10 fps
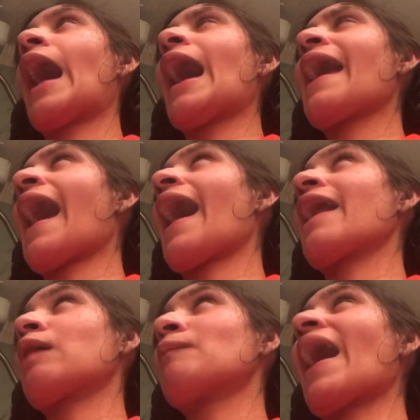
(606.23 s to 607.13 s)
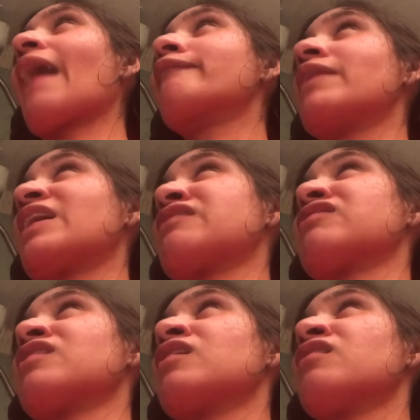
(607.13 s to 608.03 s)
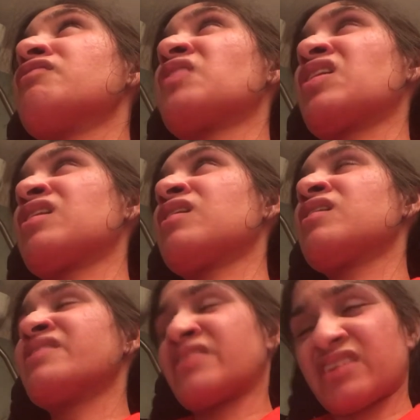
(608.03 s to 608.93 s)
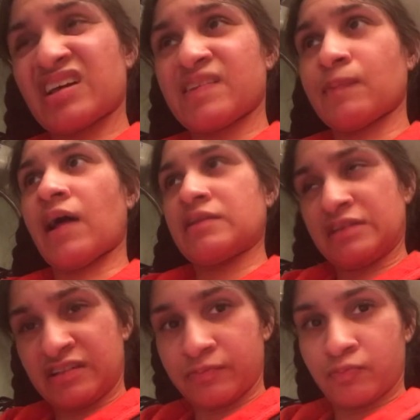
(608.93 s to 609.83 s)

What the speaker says: had a back brace for 6 months.